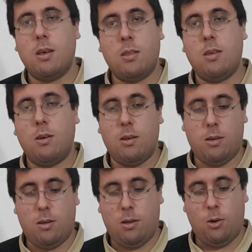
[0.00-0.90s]
and the
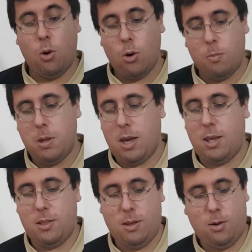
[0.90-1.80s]
Lolo
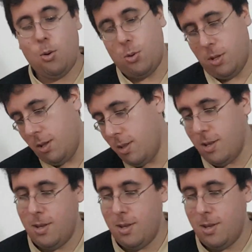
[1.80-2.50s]
behind Lolo Did It.